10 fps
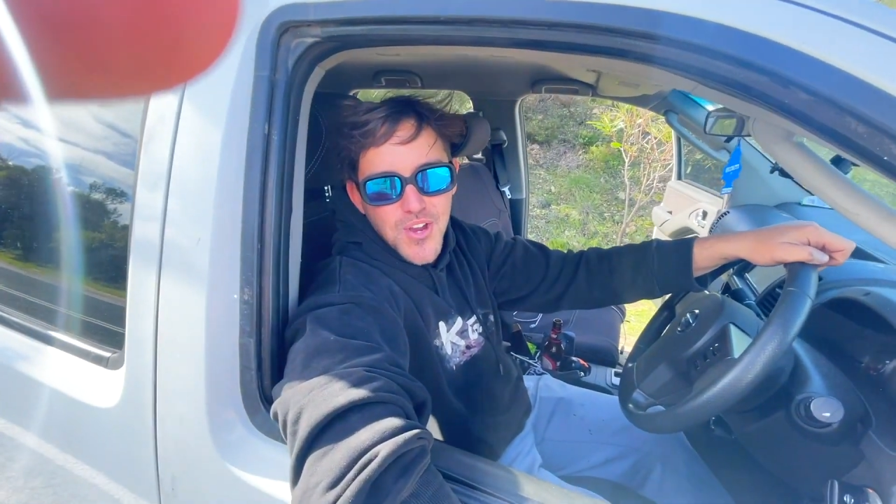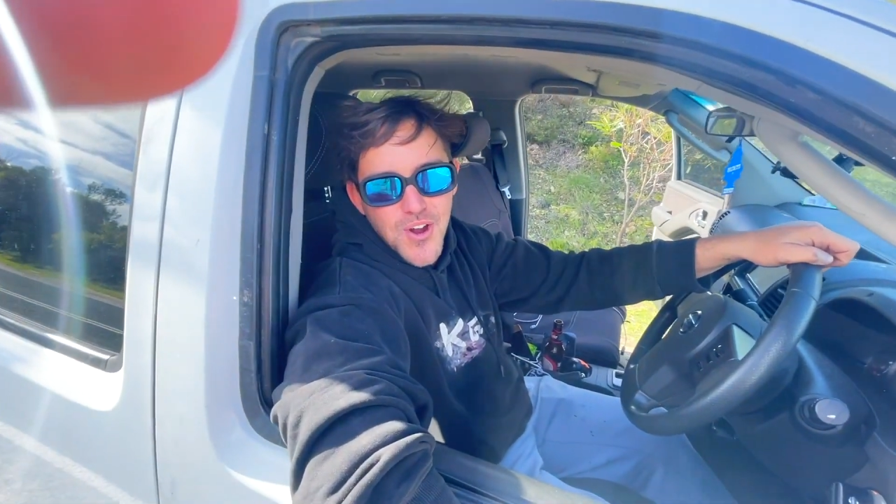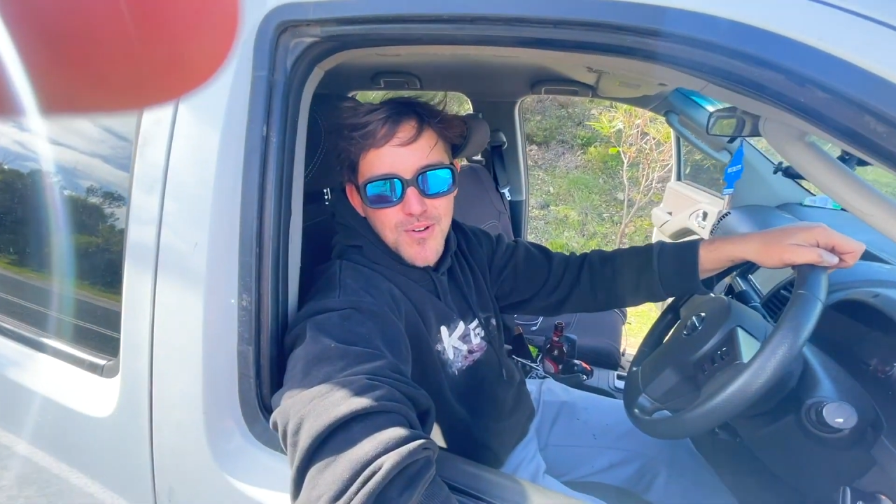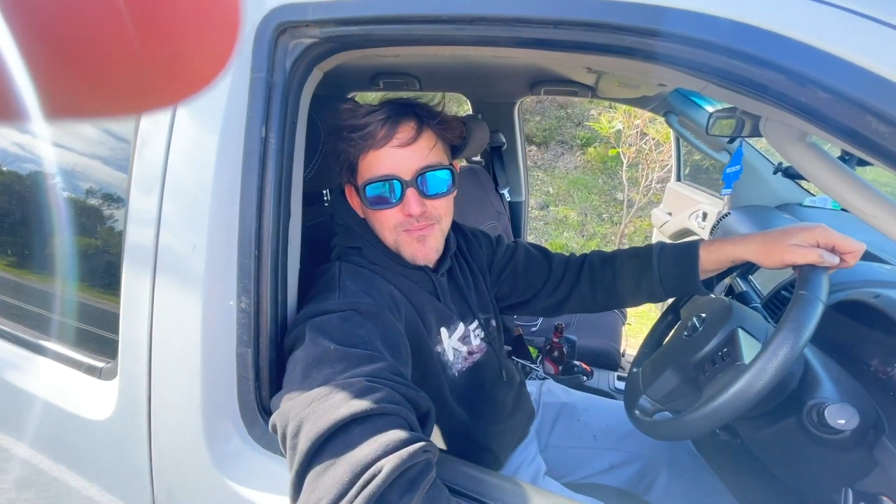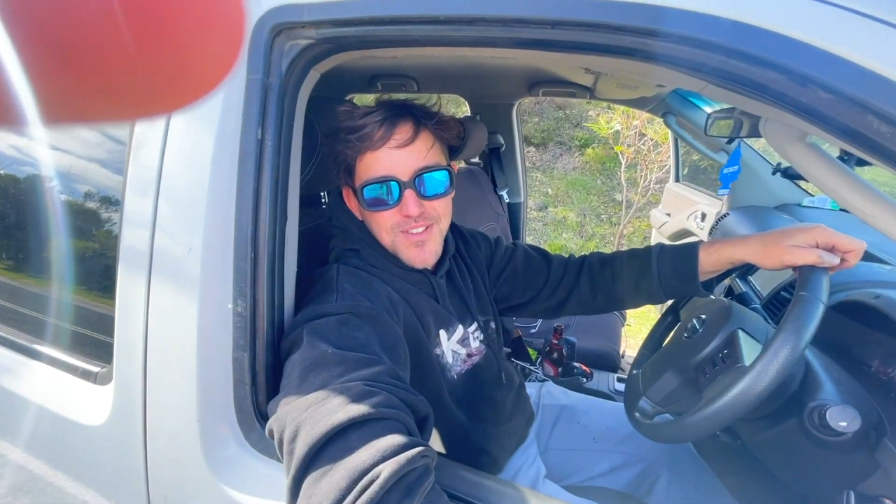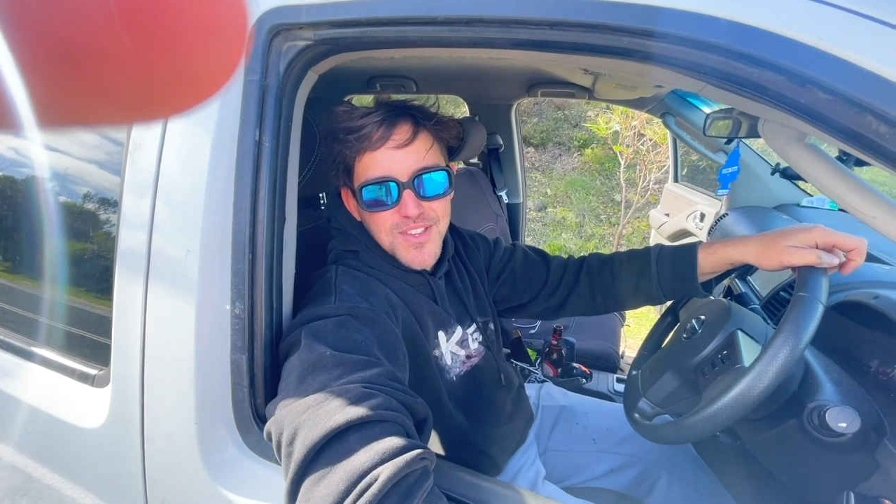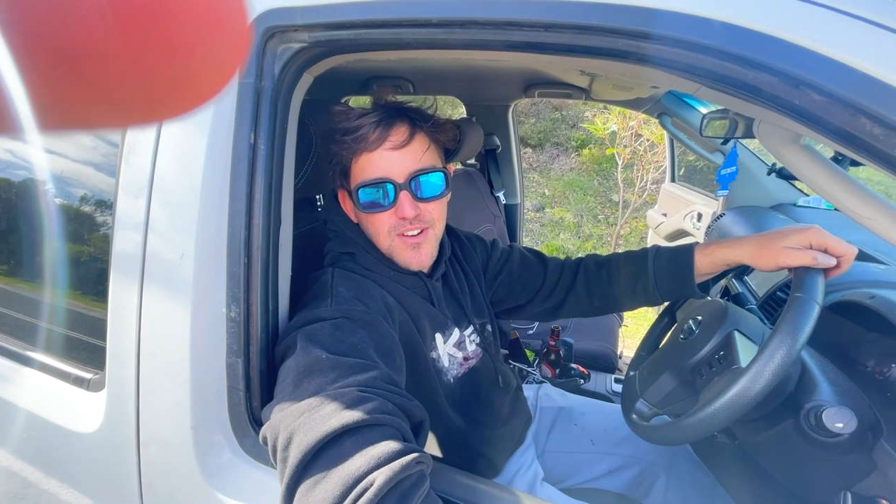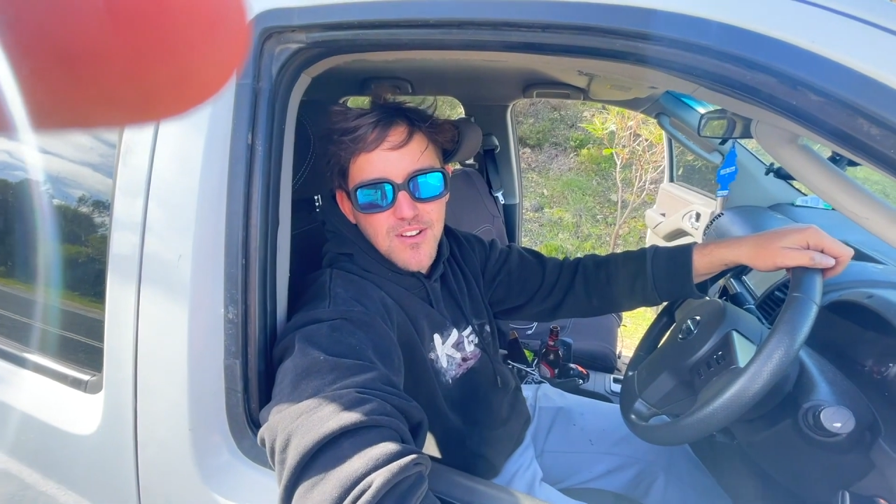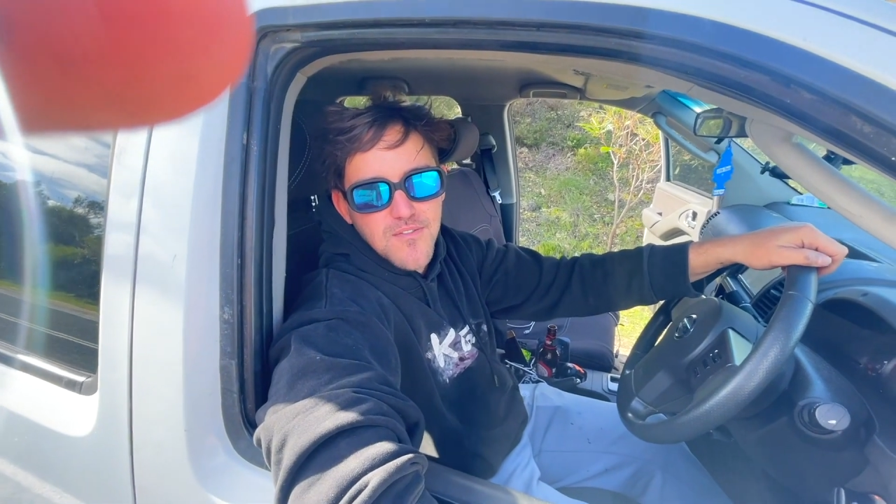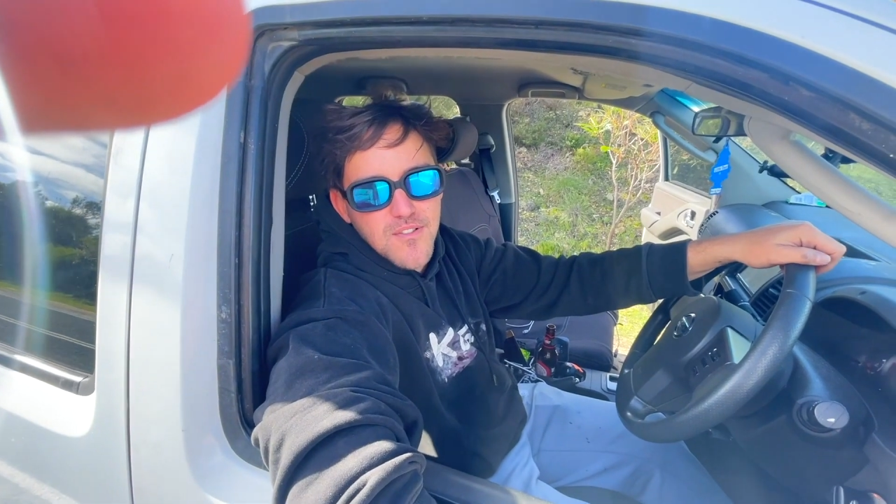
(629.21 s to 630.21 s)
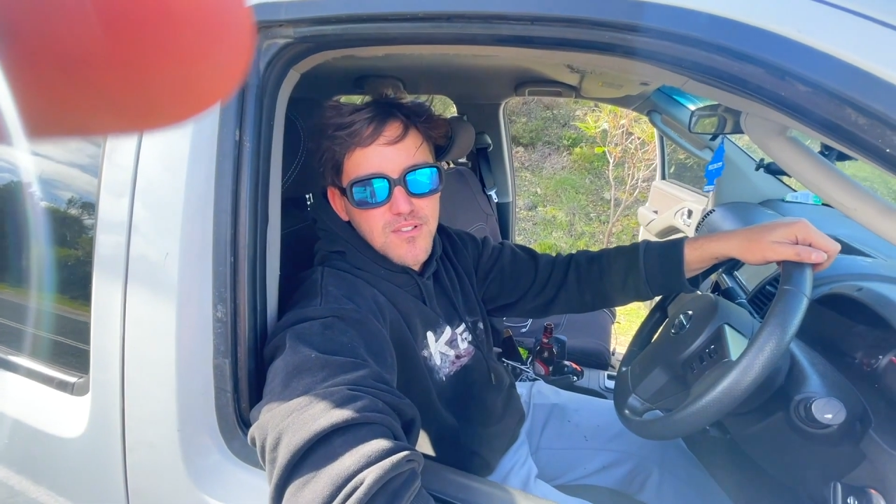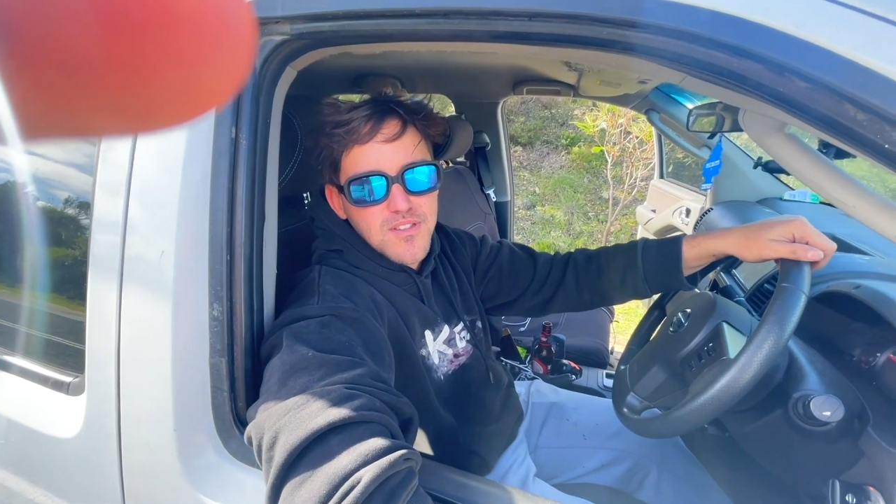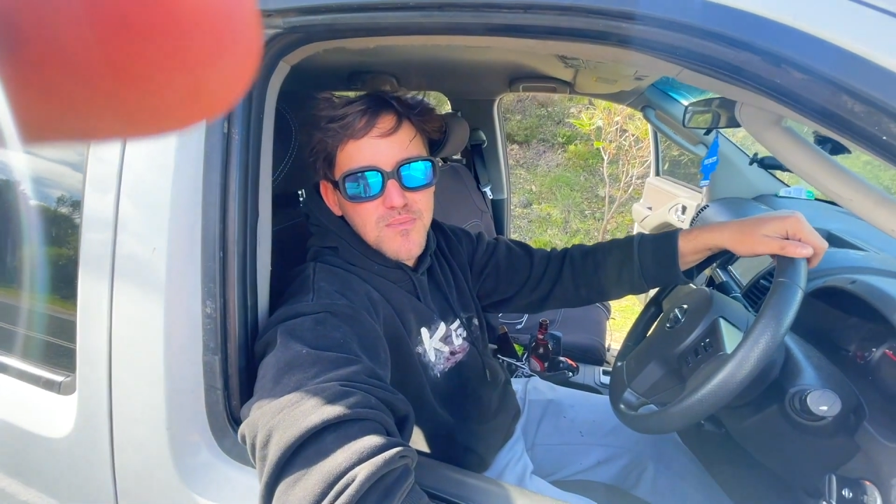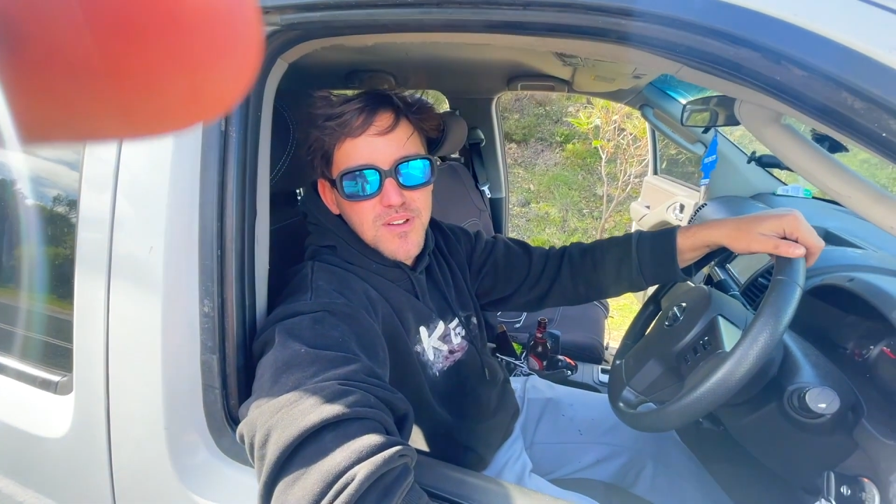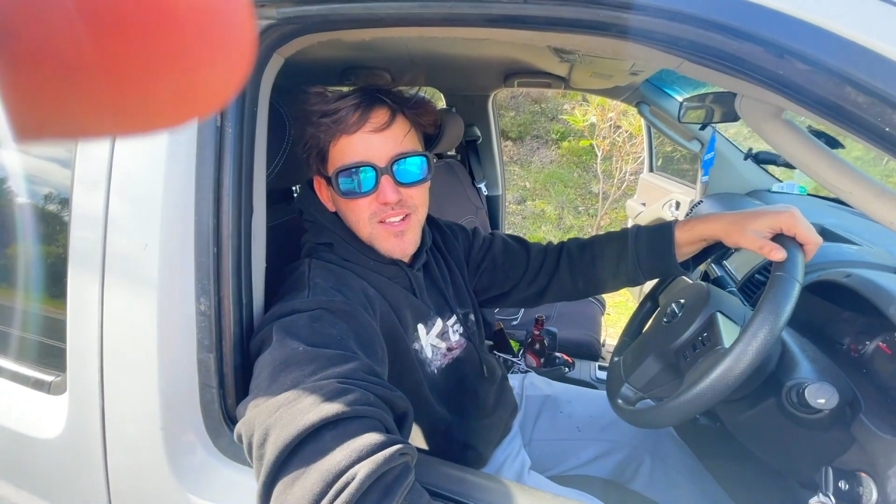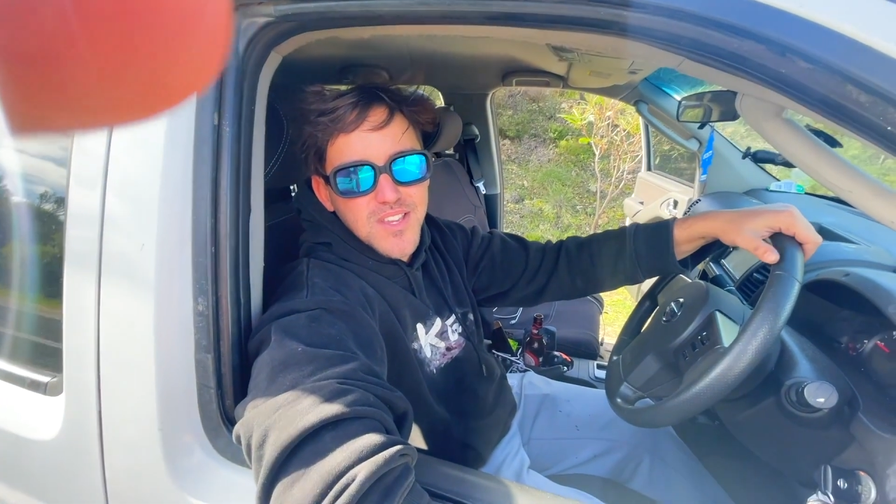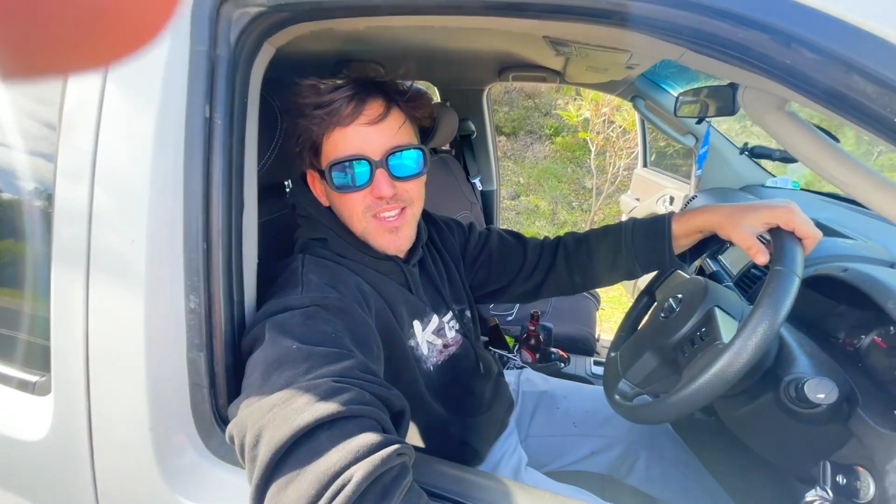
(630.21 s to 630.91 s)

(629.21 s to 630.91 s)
home because they're not feeling the best